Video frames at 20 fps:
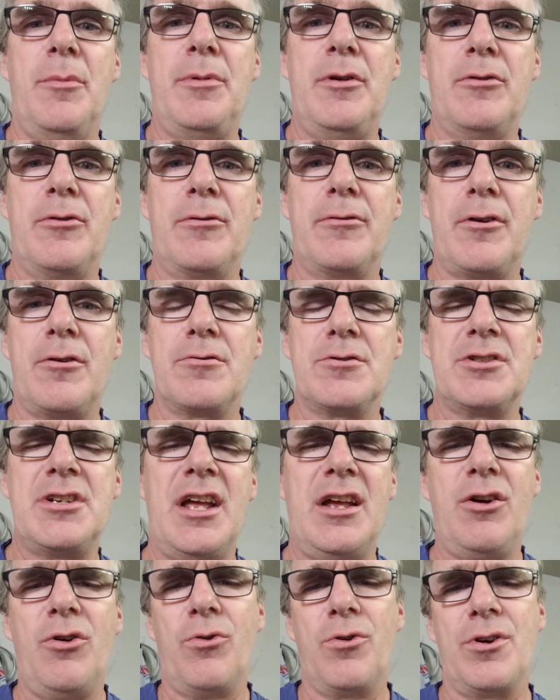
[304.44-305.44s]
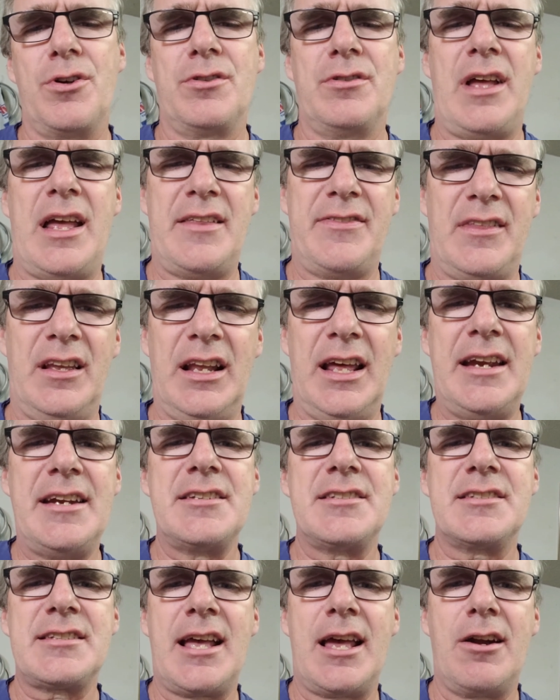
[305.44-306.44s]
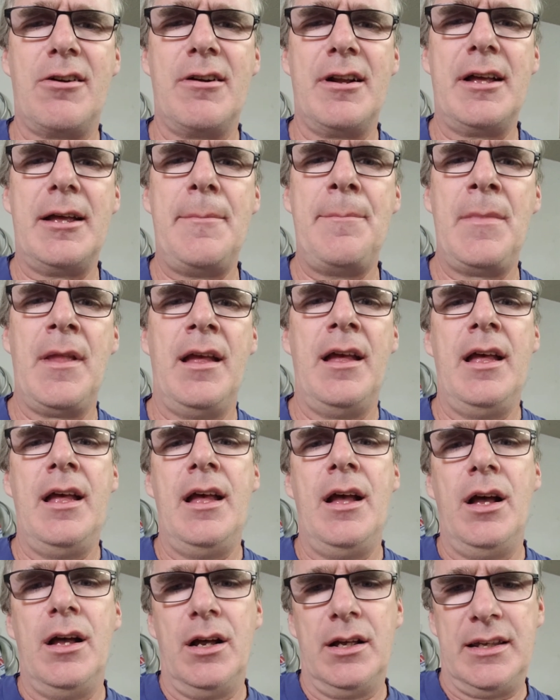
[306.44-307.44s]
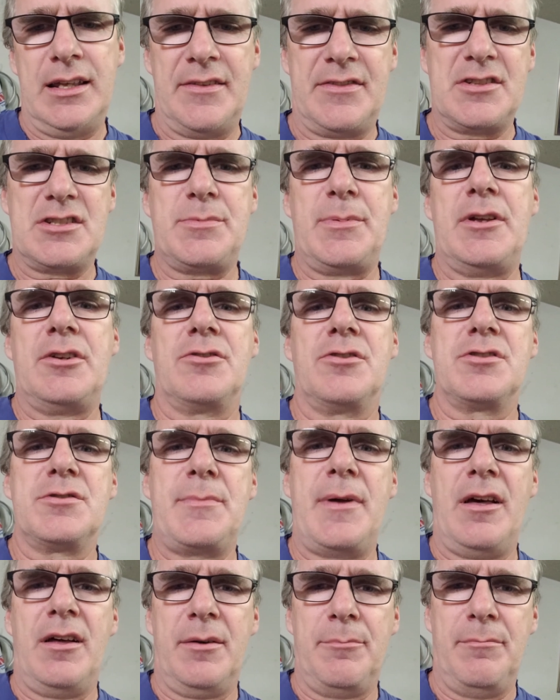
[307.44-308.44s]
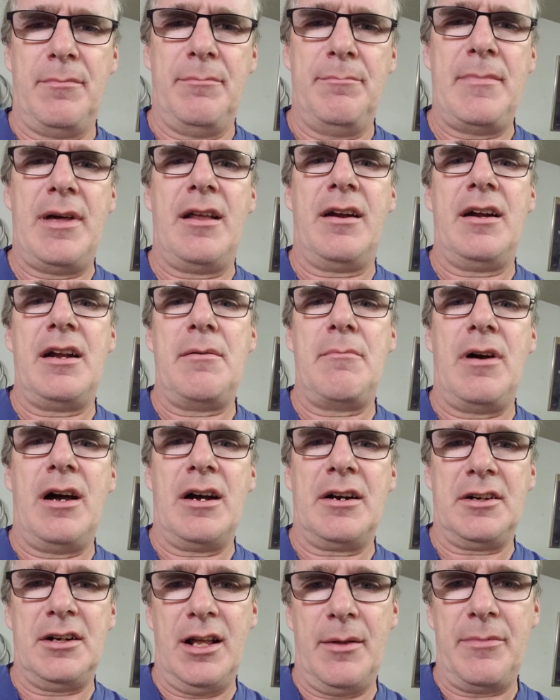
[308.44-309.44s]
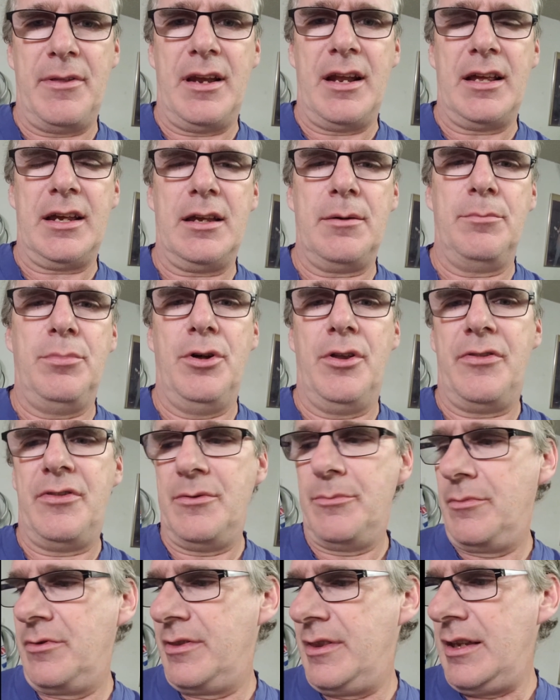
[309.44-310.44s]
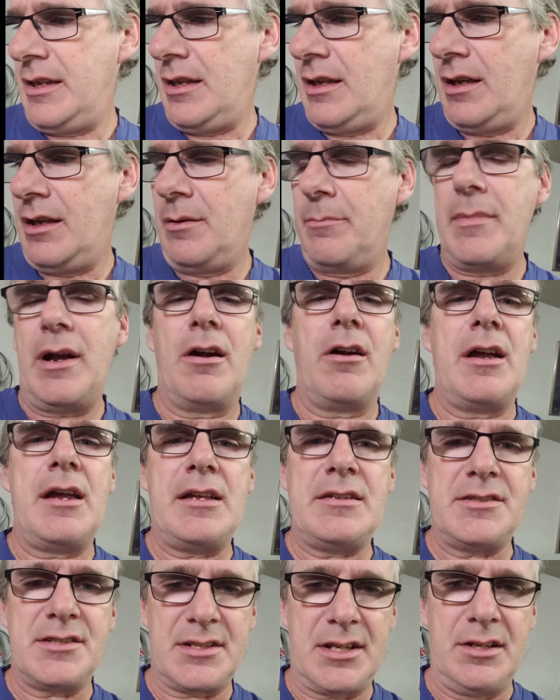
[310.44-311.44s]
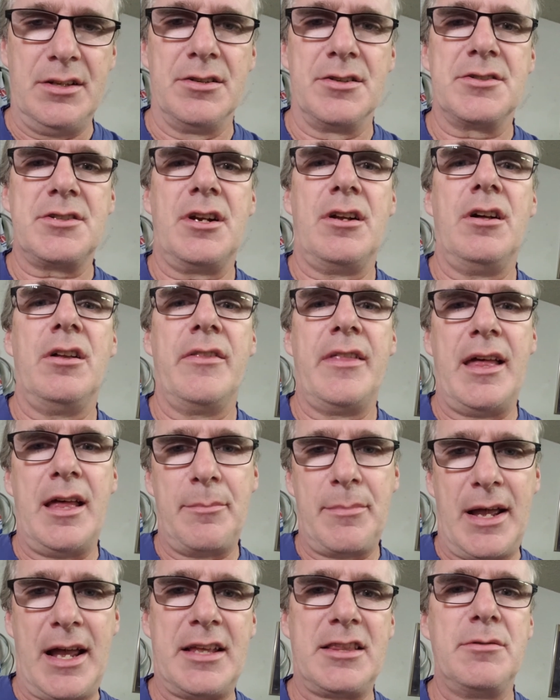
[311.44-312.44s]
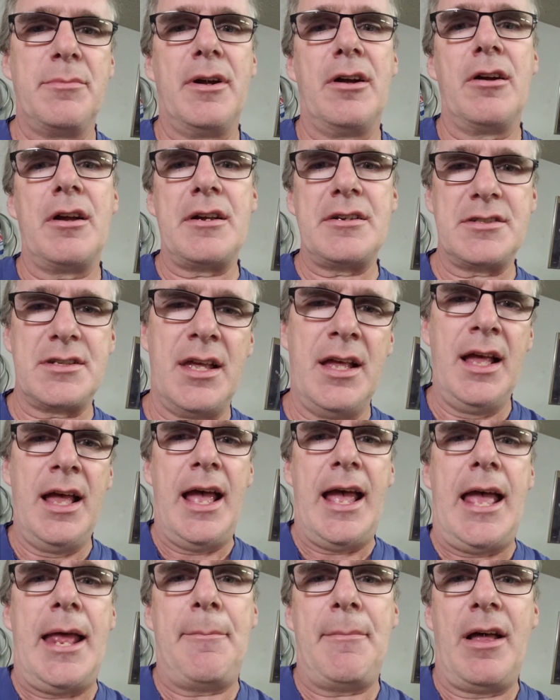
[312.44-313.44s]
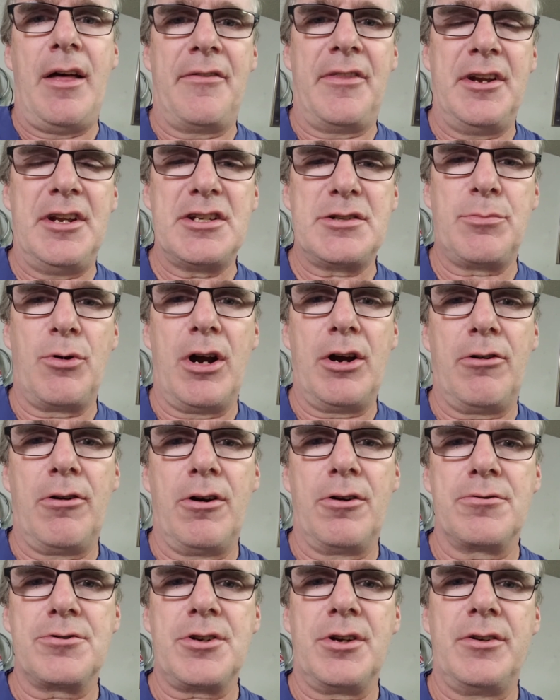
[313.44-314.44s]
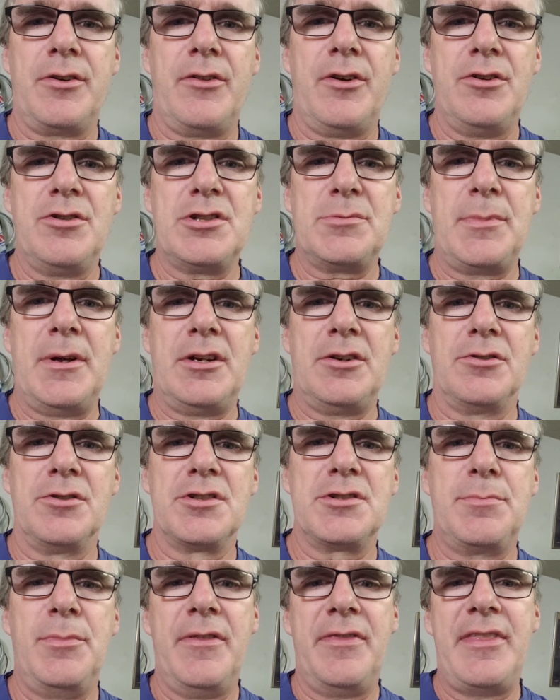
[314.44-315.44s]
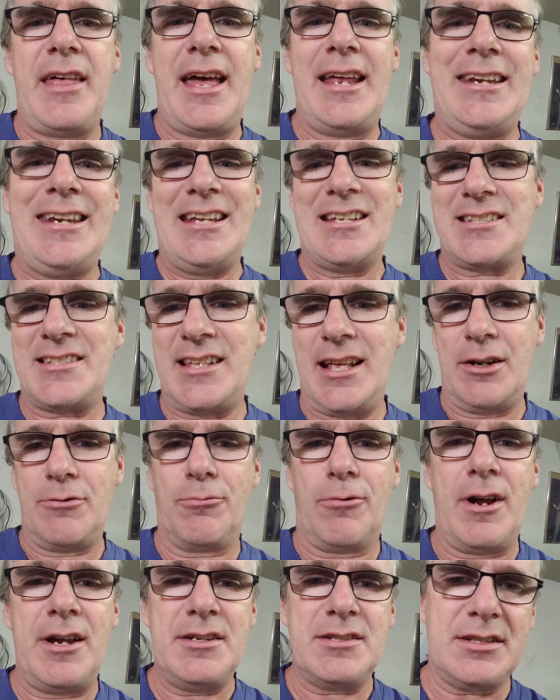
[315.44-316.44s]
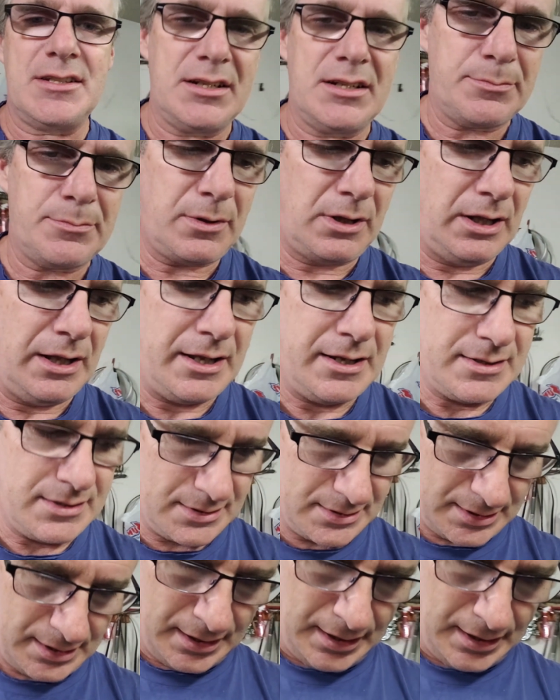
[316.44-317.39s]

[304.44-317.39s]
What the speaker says: either Thursday or at the latest Saturday. get the spindles mounted and mocked up, then I can put the bearing and seals and all that, pack the bearings, and mount the disc brake rotors onto the new spindles. But that gets that race into place.